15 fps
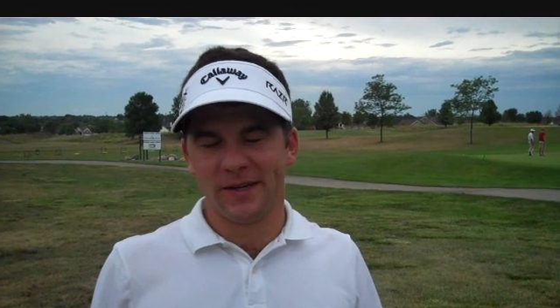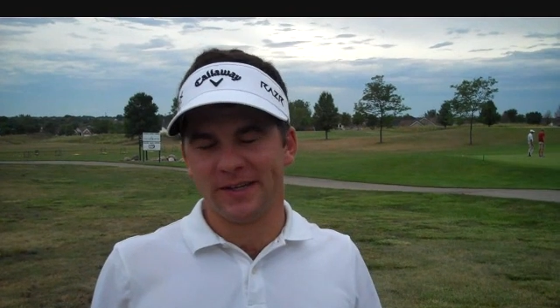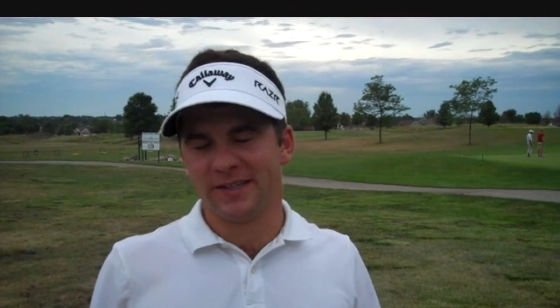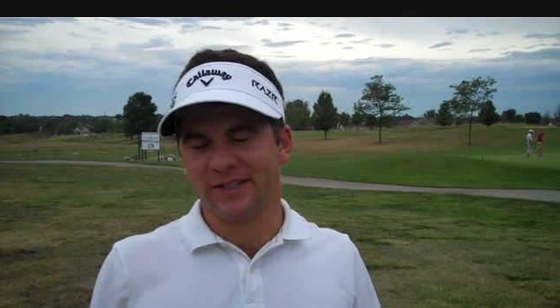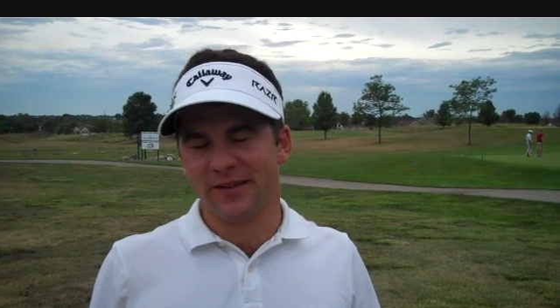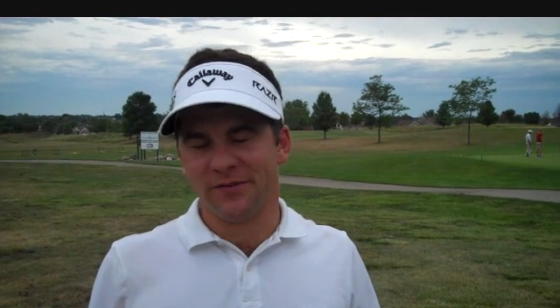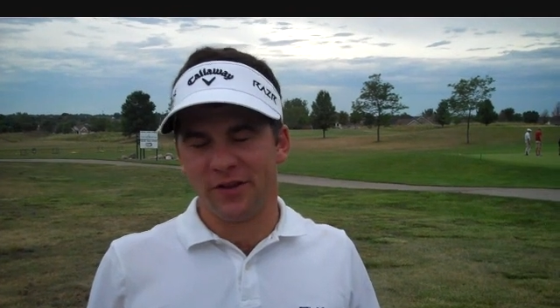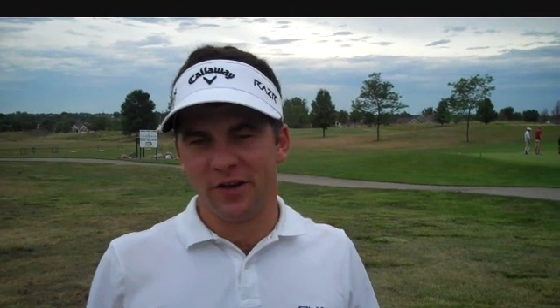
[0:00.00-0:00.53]
like,
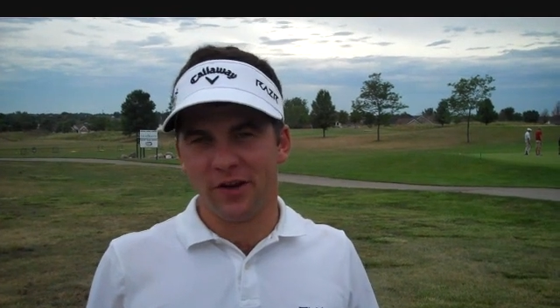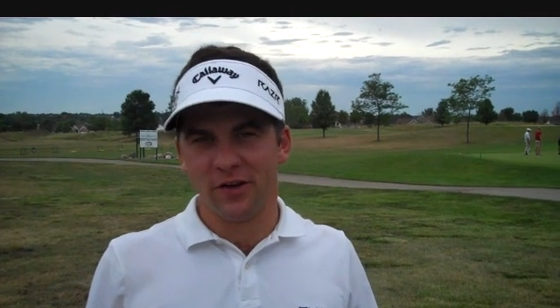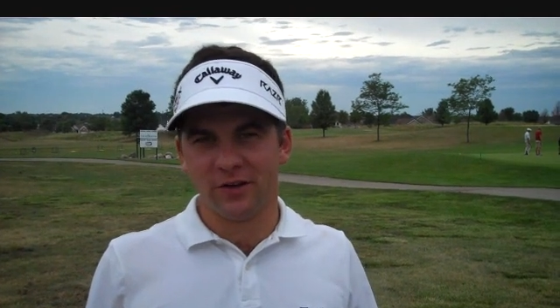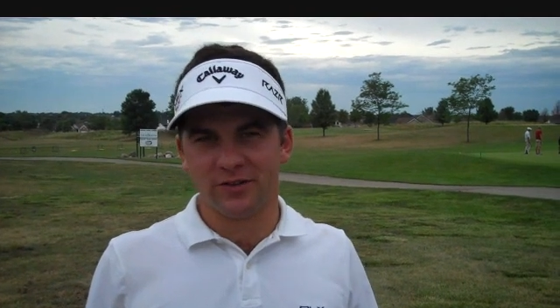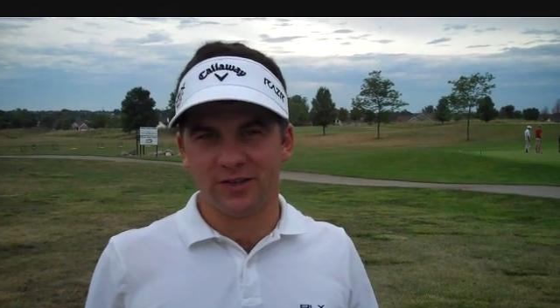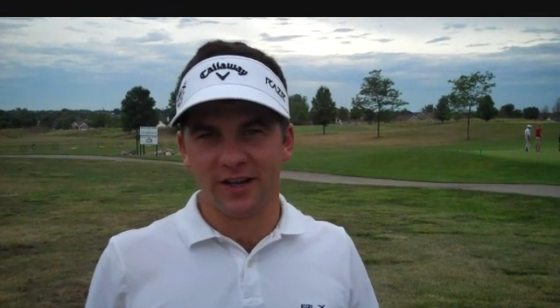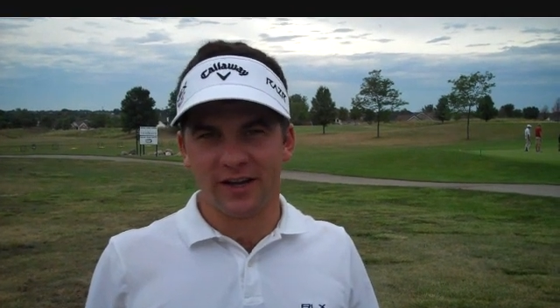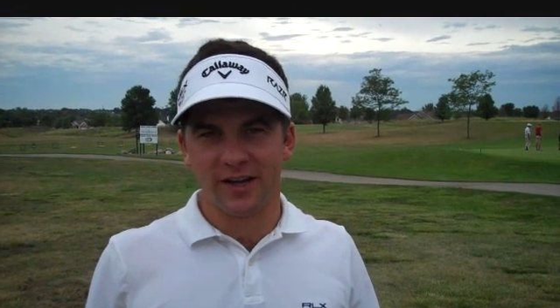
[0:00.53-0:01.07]
70
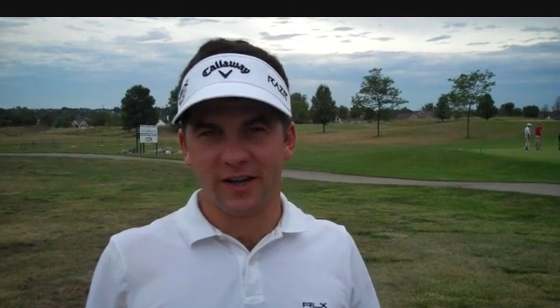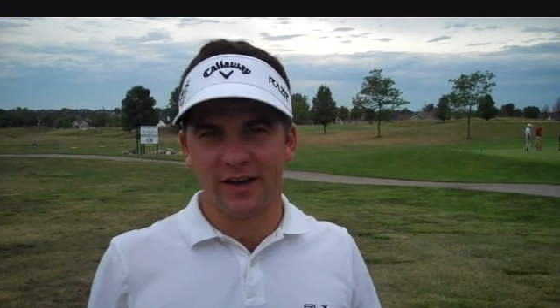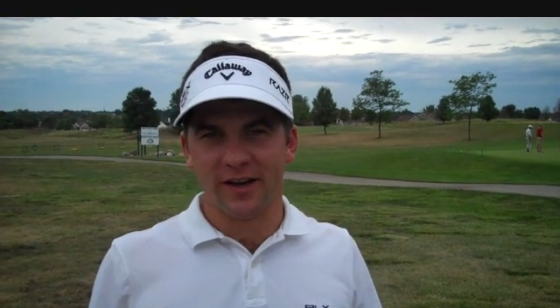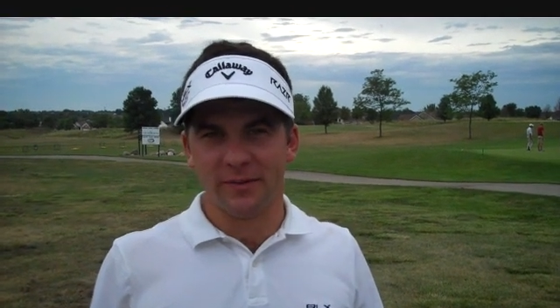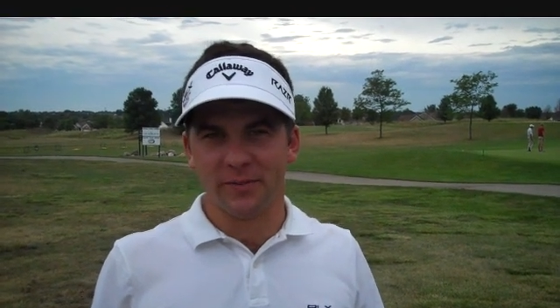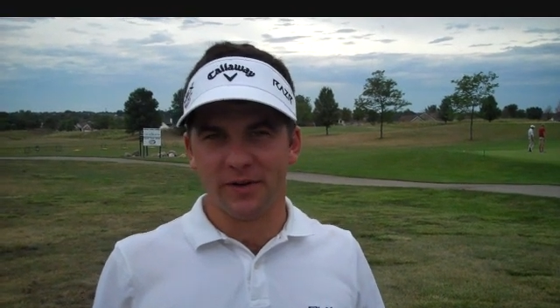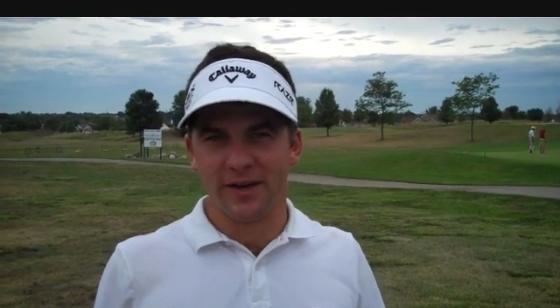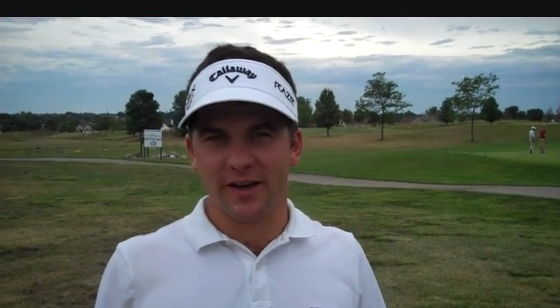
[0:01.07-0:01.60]
yards, and I got it
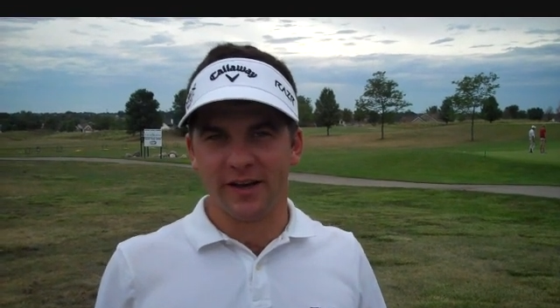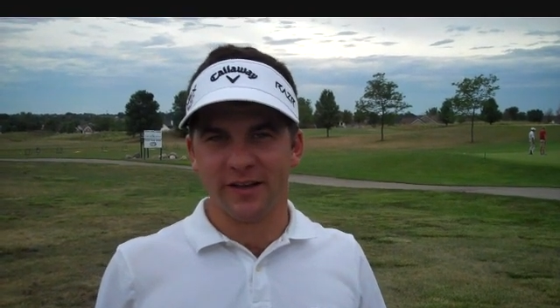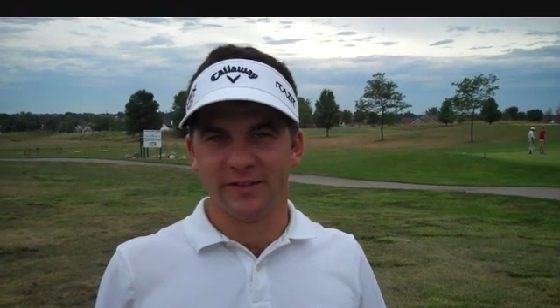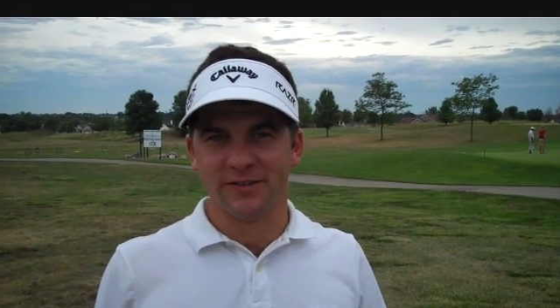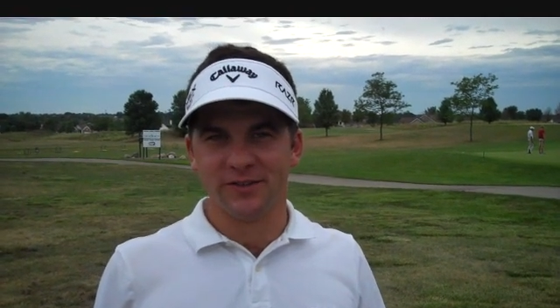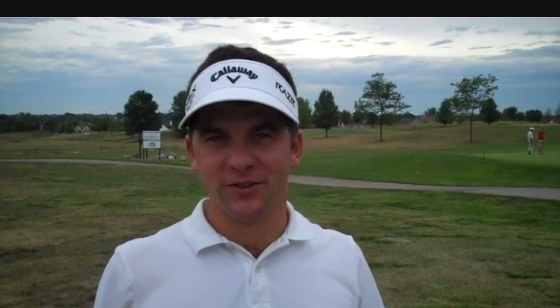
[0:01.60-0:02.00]
up and down.